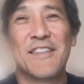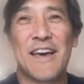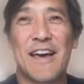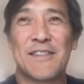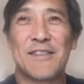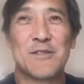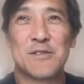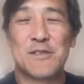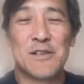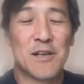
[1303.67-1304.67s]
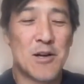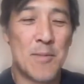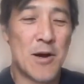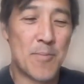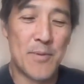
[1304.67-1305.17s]
that they're just going to
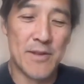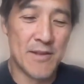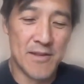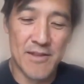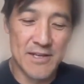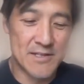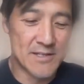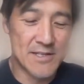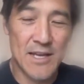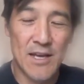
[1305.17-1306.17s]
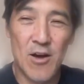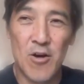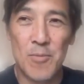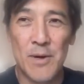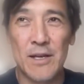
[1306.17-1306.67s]
come up and then they just say,
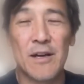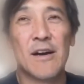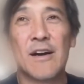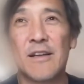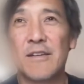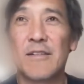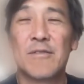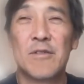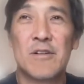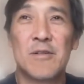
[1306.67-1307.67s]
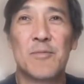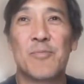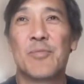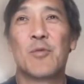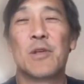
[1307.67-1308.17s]
oh my God,
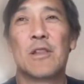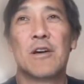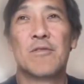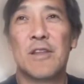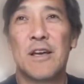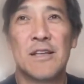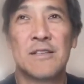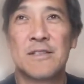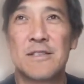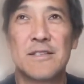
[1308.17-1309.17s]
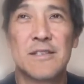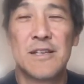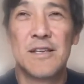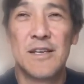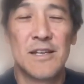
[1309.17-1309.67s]
we love Lens.
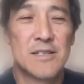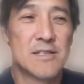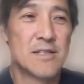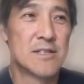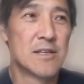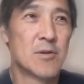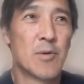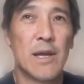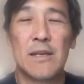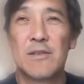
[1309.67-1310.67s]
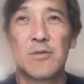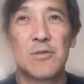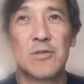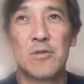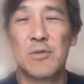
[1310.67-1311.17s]
It's a great
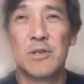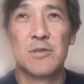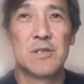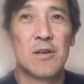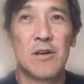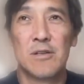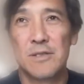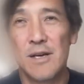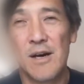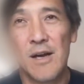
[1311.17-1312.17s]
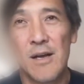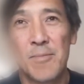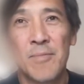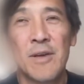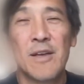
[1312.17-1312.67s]
tool. We use it all the time.